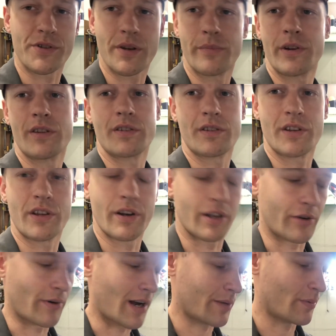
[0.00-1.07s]
Somebody's gonna
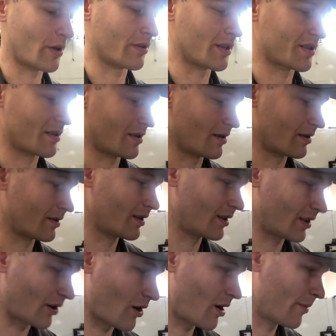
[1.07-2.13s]
correct me on this in
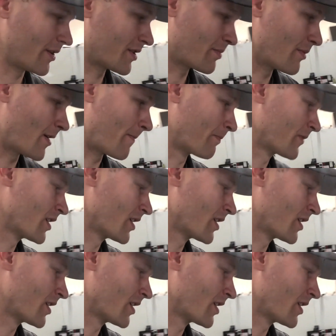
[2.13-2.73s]
the comments, but